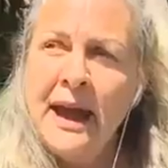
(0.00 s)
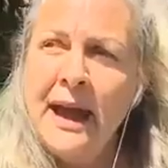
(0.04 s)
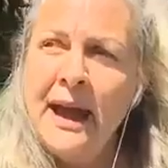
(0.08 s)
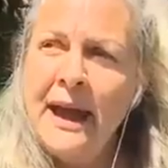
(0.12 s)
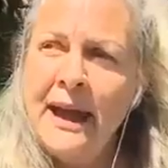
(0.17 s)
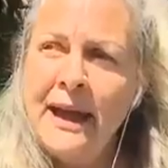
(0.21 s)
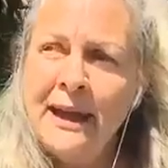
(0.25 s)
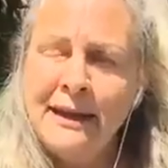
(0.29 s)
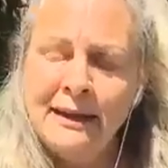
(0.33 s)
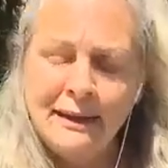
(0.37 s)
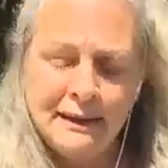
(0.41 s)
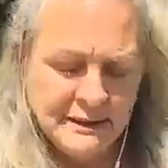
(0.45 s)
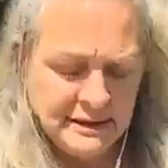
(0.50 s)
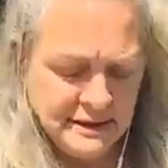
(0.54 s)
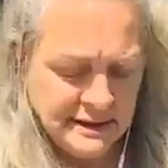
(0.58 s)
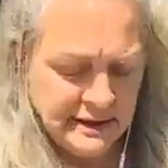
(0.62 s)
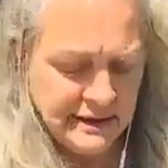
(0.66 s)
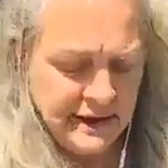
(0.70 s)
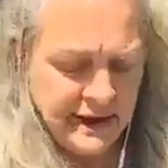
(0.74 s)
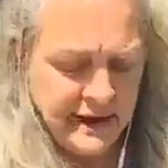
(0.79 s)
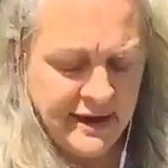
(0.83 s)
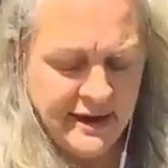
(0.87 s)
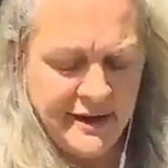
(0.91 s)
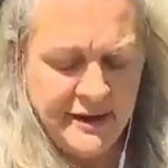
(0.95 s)
And
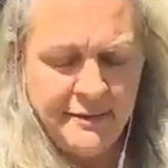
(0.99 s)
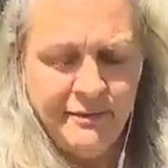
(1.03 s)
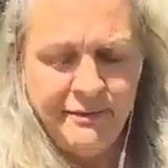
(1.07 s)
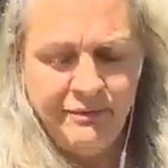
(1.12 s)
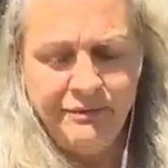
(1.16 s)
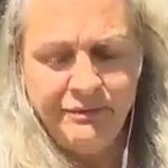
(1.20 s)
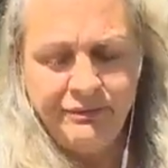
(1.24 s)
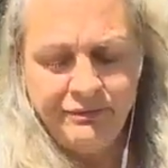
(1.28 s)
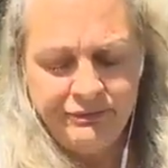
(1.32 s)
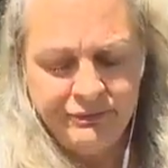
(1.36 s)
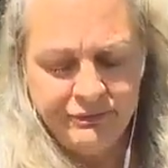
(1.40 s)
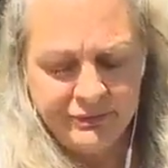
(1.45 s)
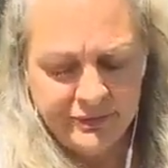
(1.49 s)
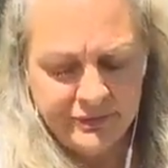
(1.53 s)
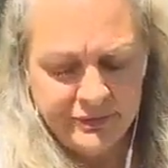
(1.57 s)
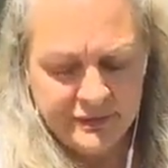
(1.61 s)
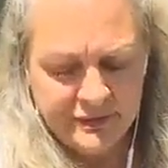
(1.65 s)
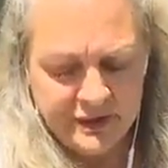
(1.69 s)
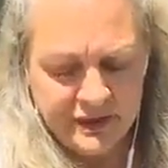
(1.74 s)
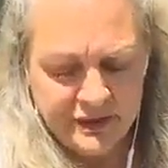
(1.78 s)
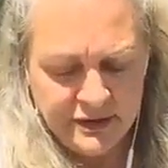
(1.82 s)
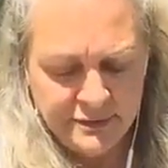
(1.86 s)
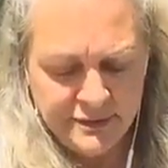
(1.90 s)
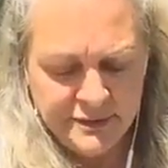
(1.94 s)

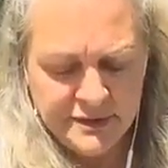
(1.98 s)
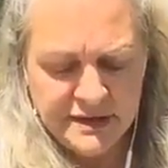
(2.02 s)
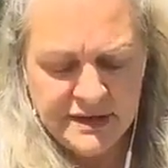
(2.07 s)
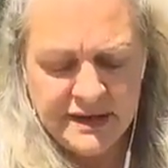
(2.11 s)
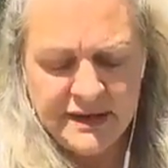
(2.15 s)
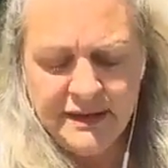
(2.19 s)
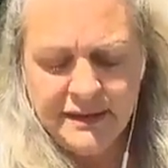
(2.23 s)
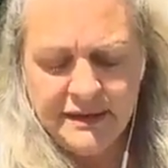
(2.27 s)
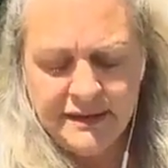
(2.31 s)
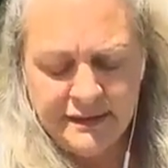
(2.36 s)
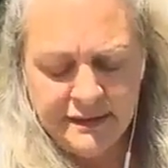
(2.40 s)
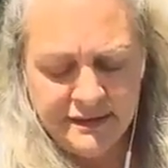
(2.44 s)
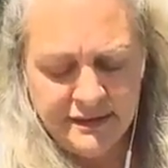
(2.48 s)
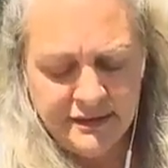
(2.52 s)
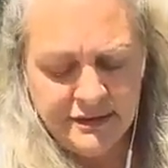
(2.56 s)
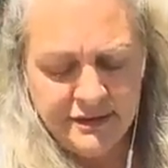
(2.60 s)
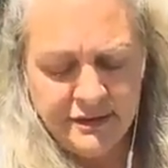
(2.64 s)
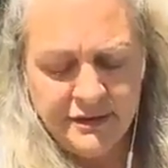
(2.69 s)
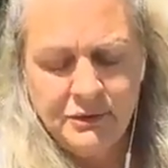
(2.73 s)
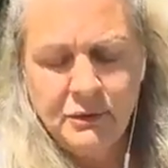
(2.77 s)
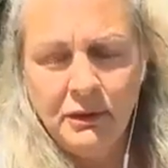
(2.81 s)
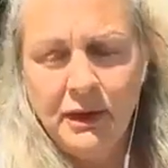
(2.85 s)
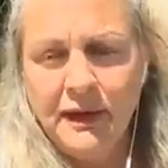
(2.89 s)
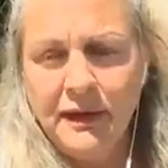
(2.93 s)
oopsie, I don't
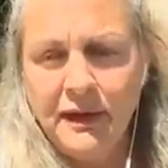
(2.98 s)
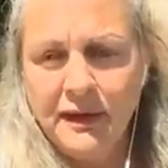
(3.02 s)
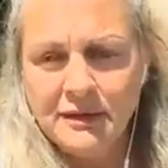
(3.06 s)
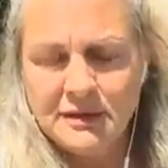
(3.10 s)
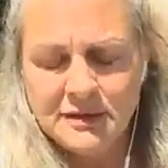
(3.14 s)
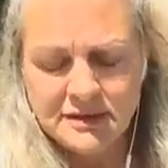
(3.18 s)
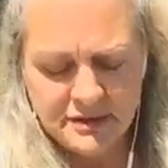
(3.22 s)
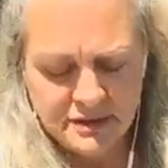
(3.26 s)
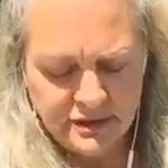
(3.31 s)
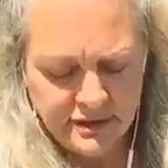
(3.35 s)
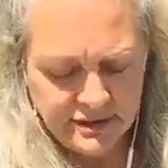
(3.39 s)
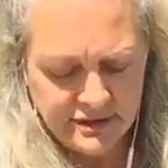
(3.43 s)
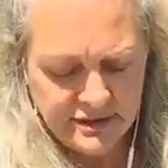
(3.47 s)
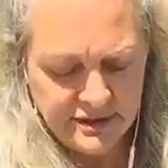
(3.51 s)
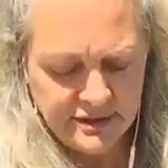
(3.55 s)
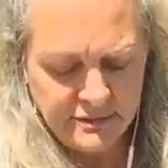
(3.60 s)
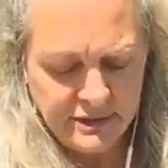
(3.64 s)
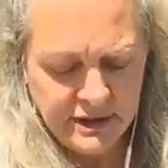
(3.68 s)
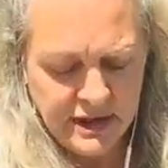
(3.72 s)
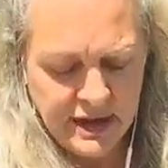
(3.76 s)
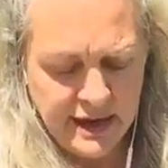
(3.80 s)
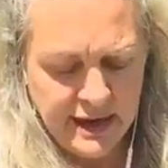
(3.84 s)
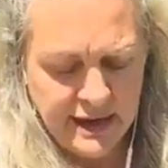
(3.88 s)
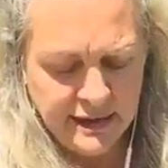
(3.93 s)
know why that started
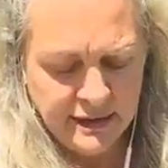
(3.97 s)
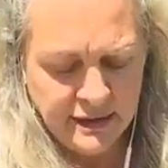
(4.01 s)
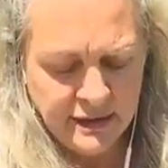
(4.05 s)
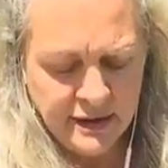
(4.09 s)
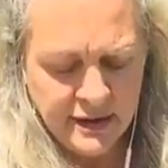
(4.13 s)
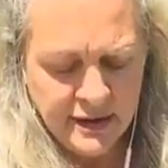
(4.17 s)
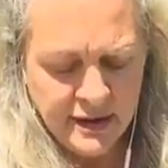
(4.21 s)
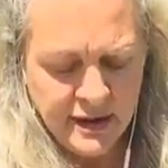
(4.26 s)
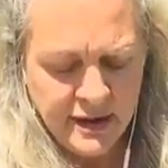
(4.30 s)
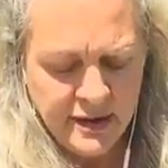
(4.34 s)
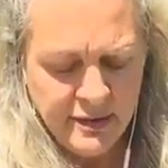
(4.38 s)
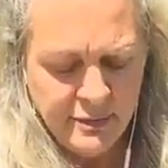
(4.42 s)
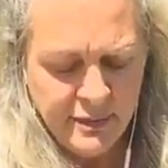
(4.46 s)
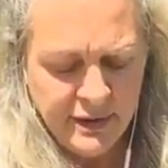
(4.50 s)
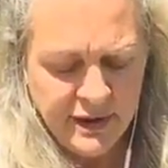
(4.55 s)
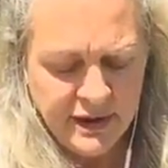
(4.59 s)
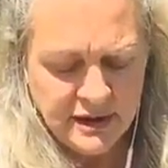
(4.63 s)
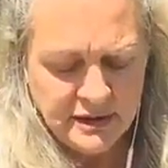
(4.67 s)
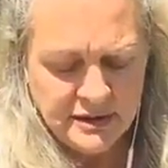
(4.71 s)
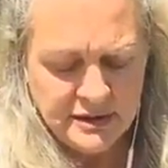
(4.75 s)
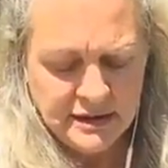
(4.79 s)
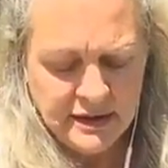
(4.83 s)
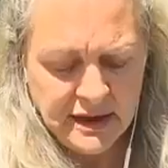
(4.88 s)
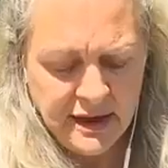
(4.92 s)
playing,
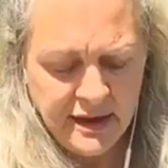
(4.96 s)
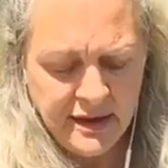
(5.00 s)
but